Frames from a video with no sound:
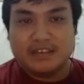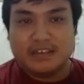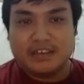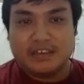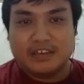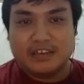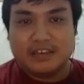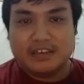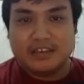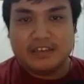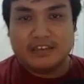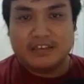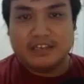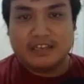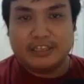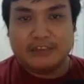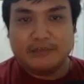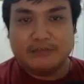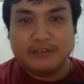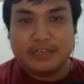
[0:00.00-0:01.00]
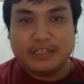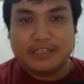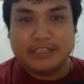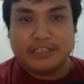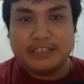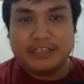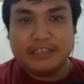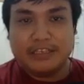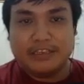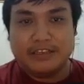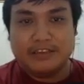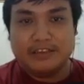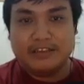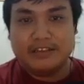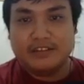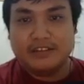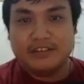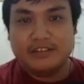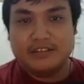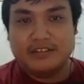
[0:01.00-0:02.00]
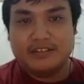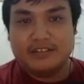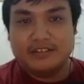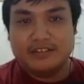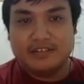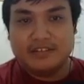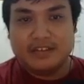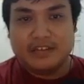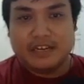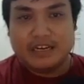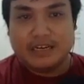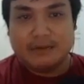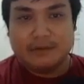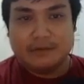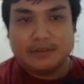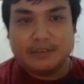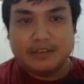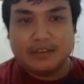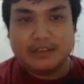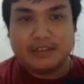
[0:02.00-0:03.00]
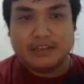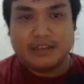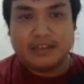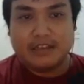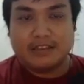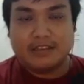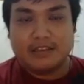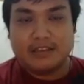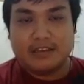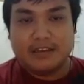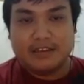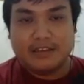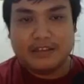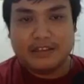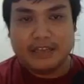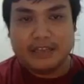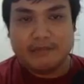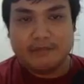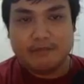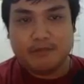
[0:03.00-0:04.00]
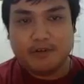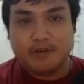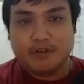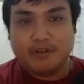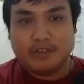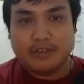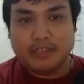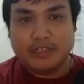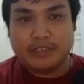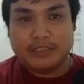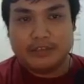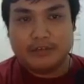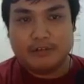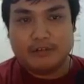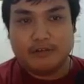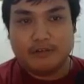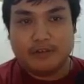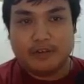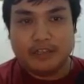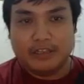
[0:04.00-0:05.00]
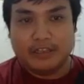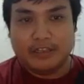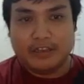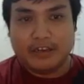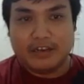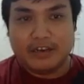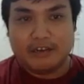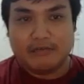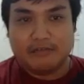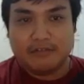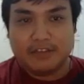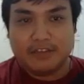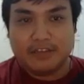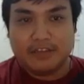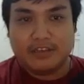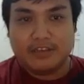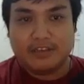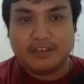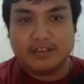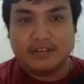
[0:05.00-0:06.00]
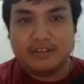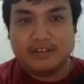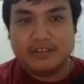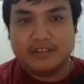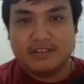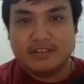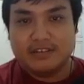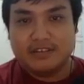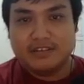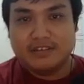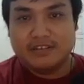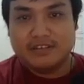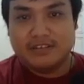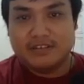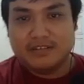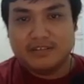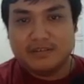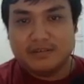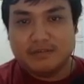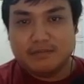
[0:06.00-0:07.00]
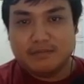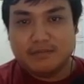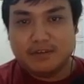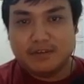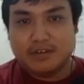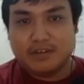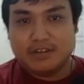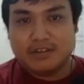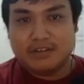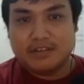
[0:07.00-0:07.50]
And as you can see here, after that, they both is going down here, but